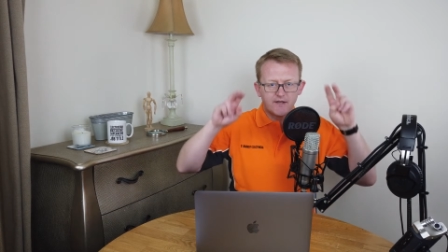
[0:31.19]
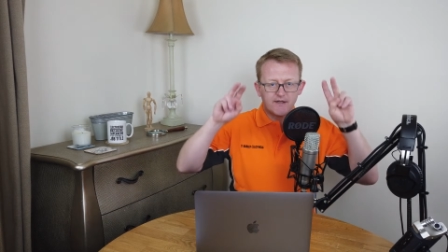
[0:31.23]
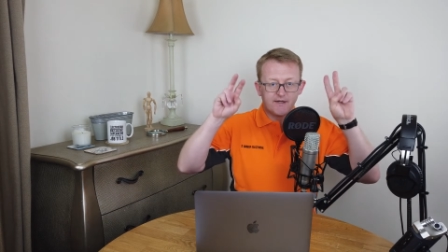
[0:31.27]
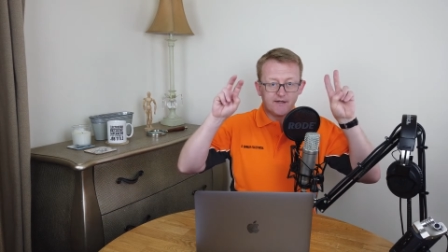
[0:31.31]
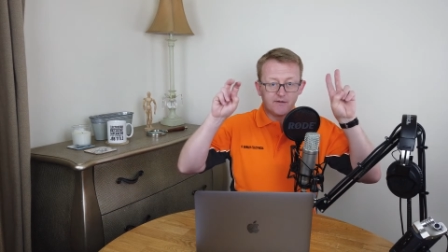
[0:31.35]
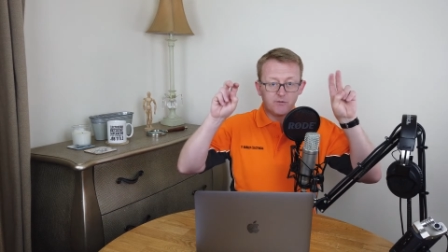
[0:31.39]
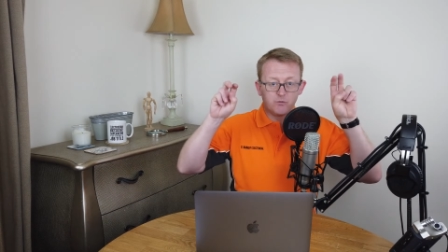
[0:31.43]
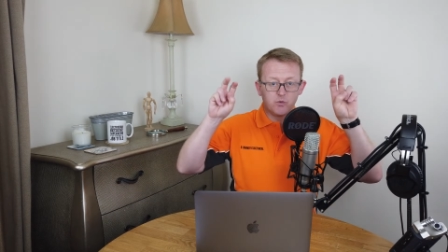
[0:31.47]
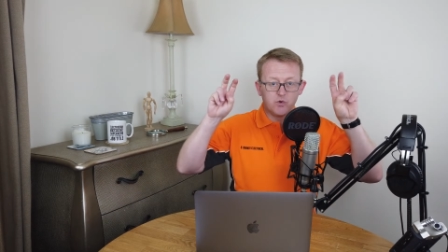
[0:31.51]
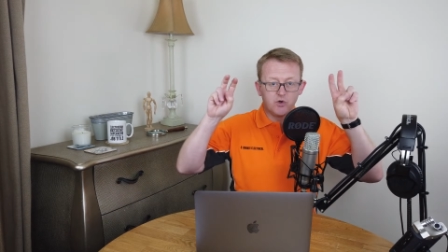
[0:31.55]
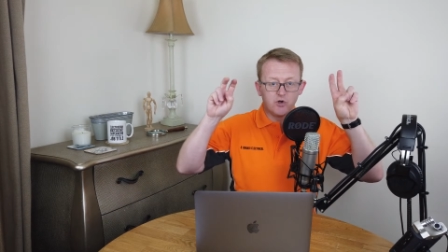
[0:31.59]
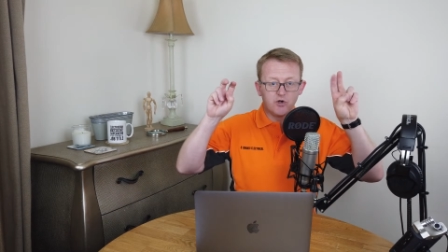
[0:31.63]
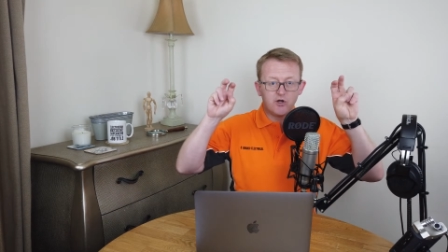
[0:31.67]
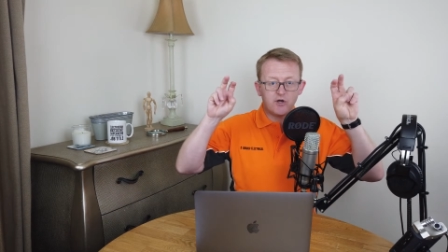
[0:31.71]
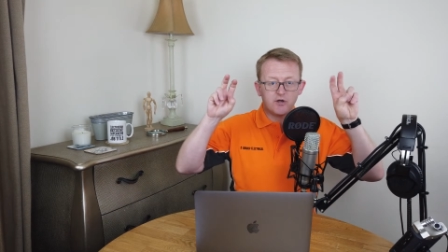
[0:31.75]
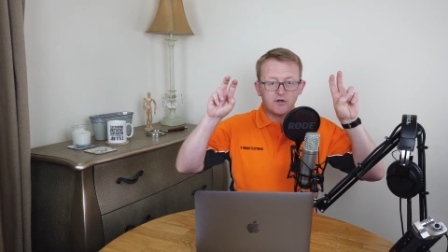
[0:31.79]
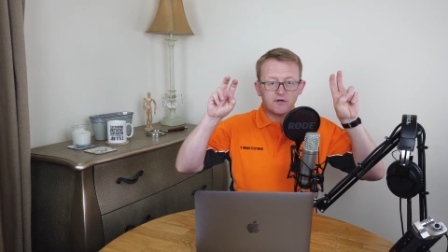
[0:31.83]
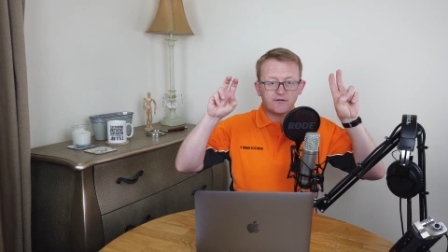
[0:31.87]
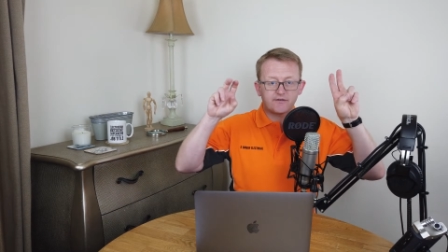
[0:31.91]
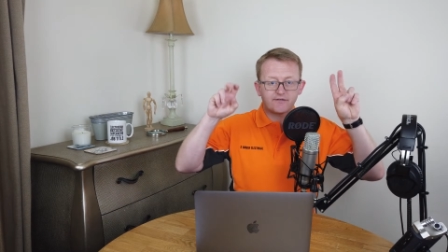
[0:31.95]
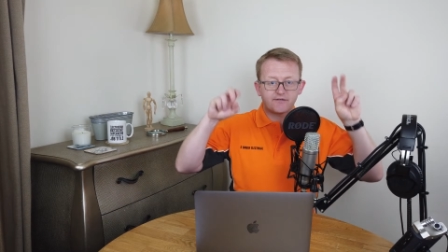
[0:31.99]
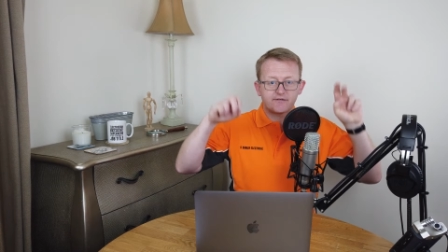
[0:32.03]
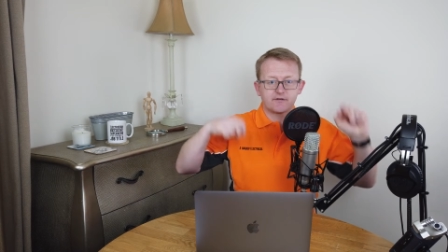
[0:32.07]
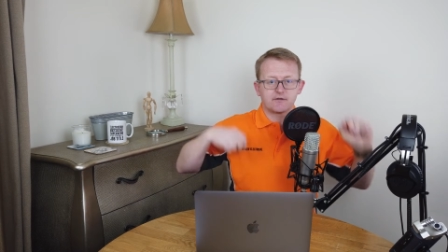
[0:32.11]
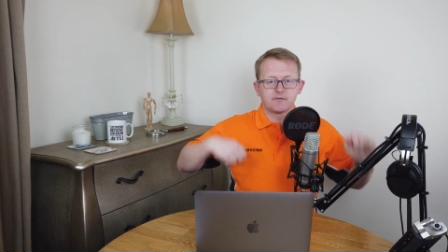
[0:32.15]
it
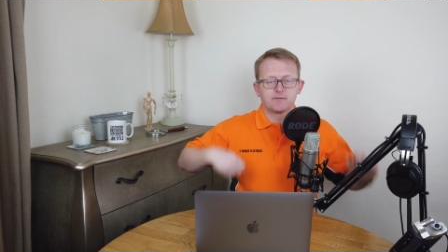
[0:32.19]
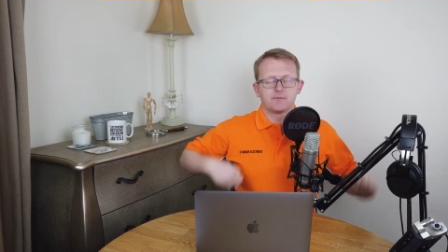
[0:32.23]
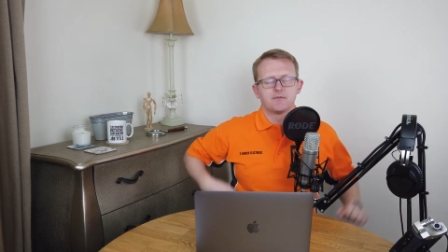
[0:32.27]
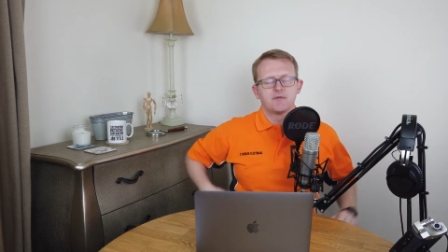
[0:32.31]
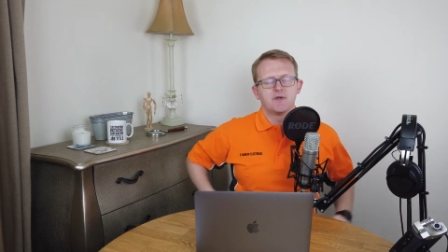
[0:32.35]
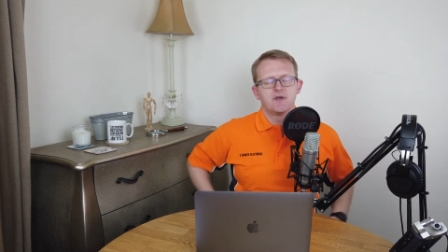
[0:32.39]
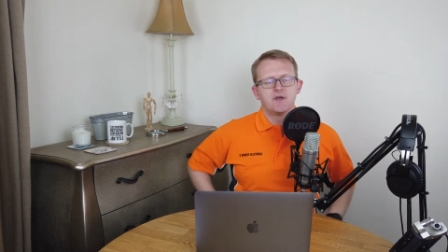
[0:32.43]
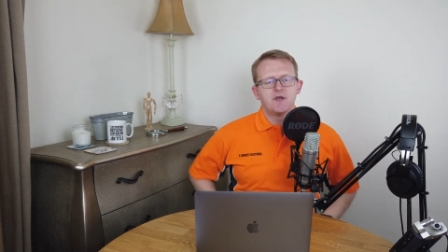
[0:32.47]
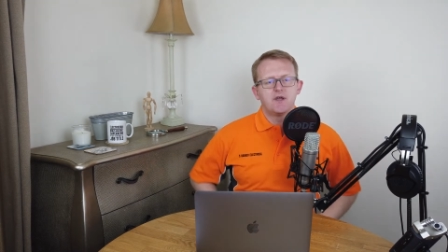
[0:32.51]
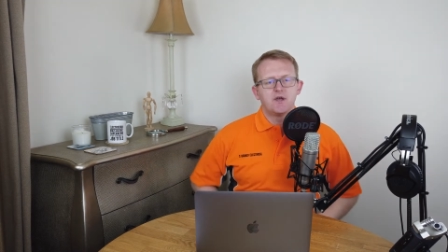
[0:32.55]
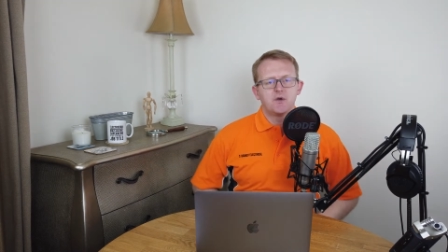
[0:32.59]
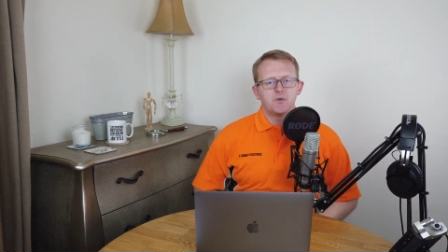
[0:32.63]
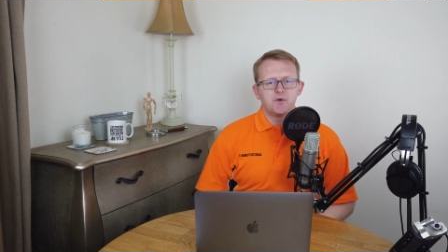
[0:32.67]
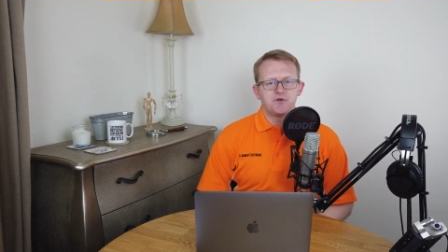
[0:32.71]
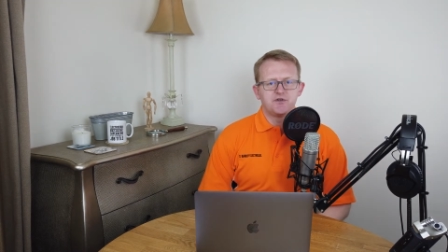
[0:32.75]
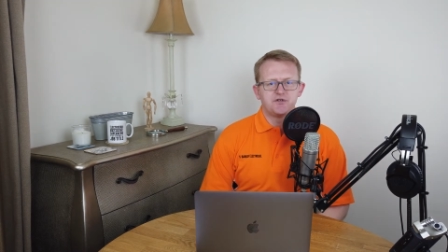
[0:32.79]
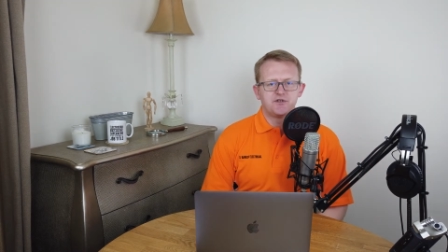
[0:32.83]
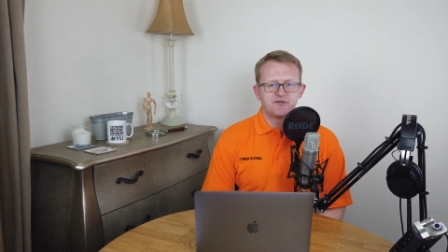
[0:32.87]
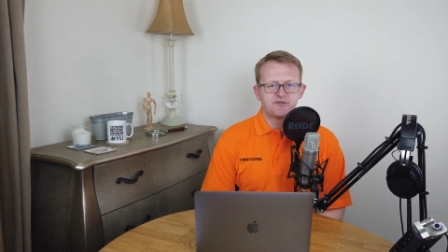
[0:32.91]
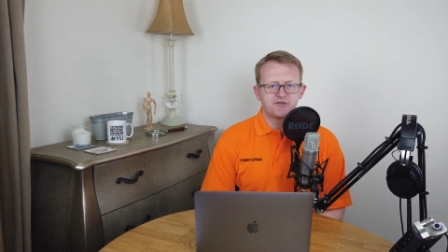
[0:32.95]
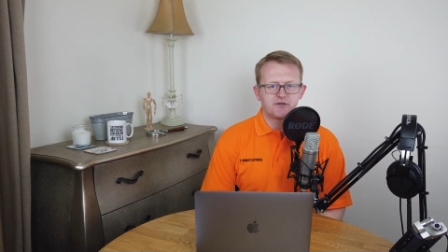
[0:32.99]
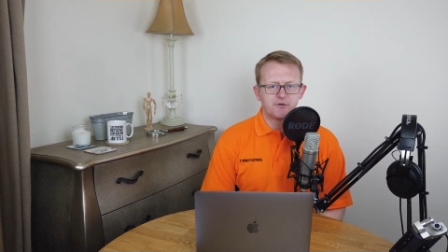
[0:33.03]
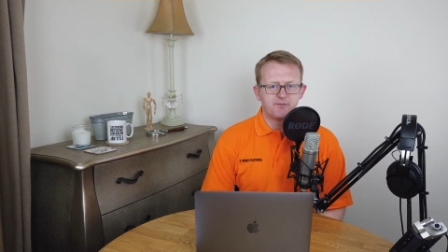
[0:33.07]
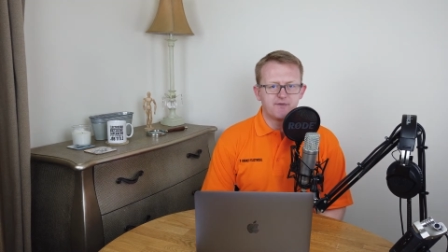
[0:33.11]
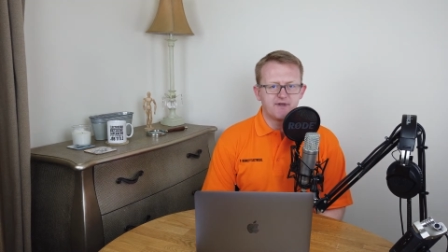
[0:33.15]
works,
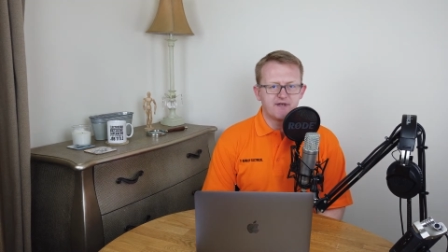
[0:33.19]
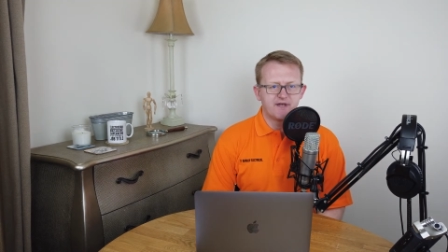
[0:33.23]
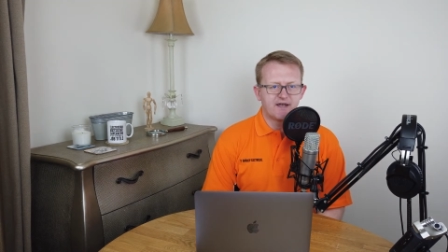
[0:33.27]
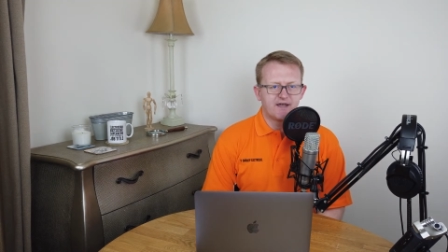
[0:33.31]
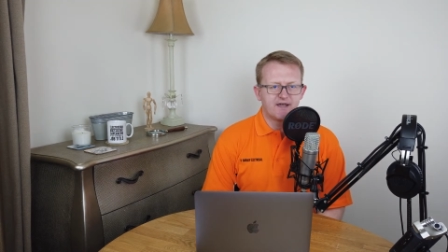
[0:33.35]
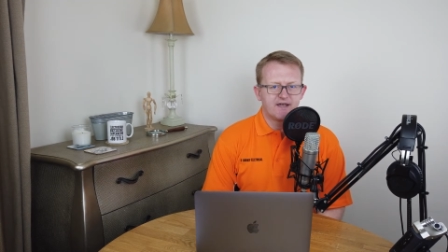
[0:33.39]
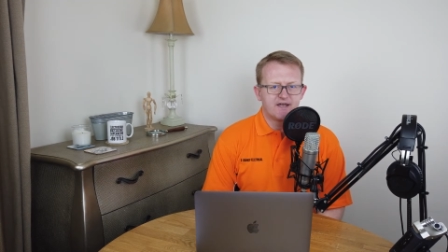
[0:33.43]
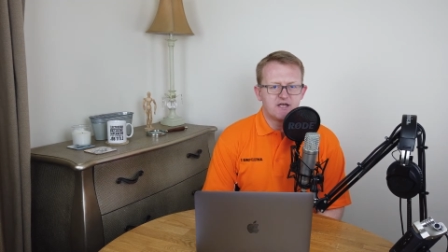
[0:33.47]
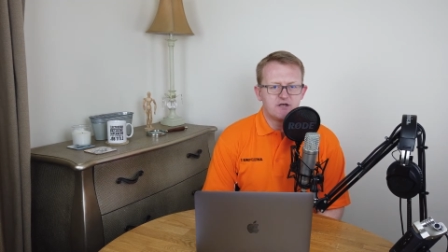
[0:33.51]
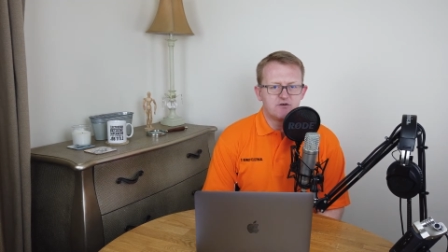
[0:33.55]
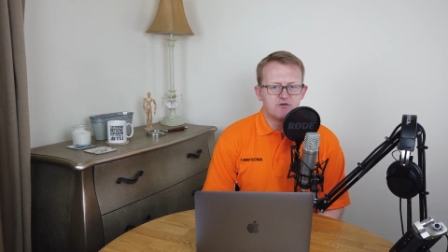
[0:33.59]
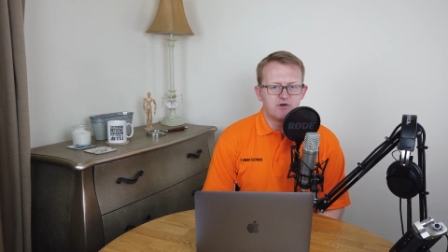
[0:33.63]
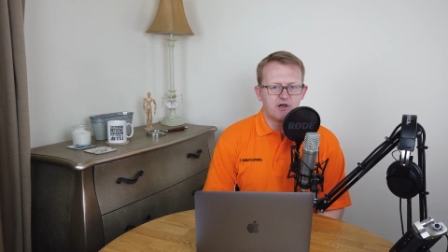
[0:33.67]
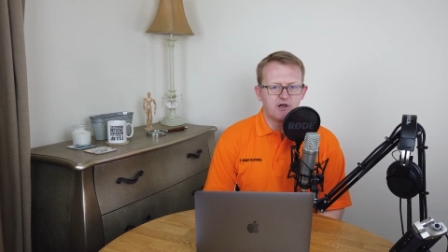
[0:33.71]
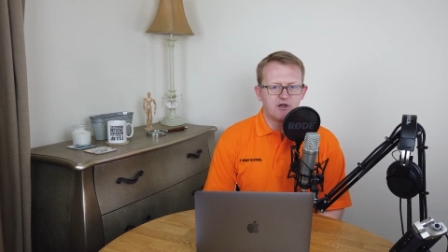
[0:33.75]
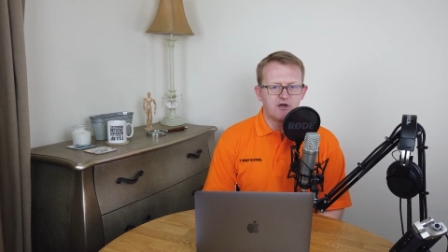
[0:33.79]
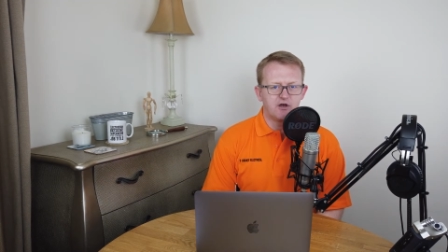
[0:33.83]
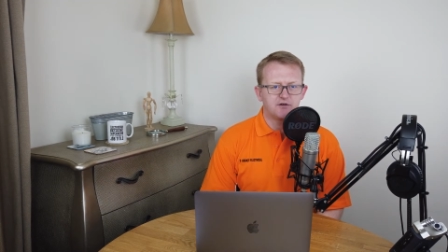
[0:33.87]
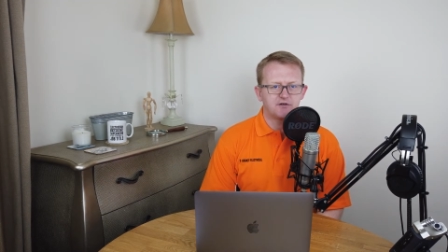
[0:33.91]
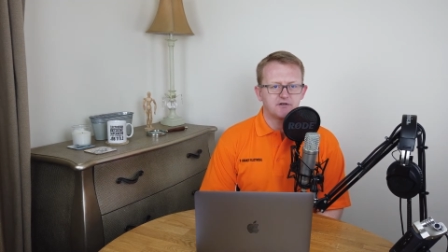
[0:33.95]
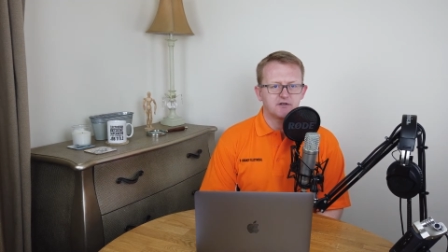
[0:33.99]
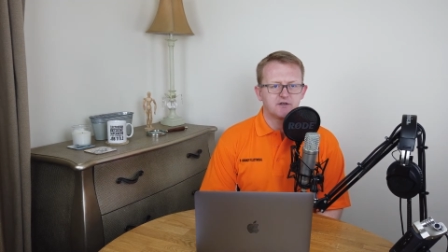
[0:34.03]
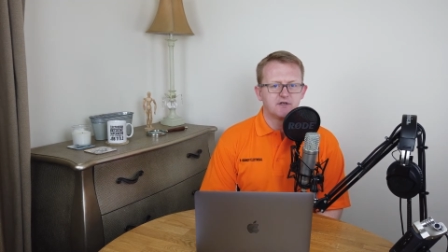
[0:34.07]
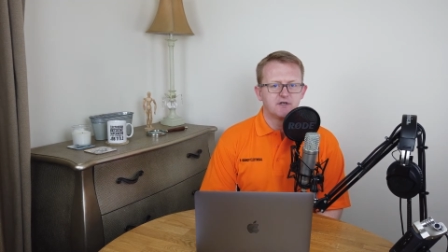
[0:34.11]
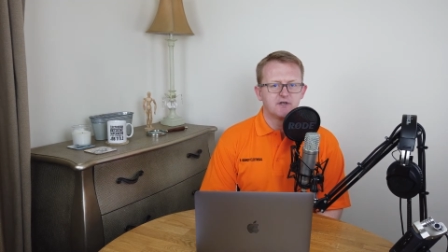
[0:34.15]
which is something I hear a
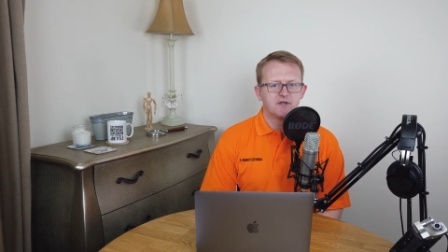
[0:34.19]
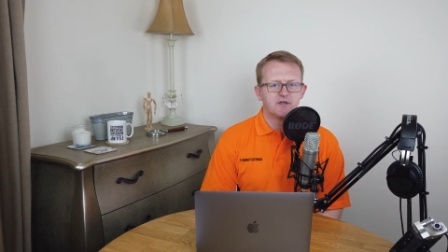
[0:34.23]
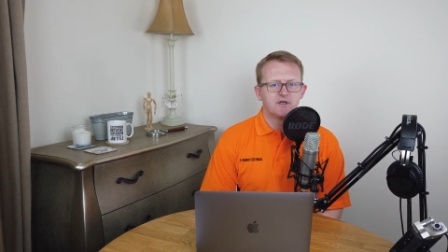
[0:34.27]
lot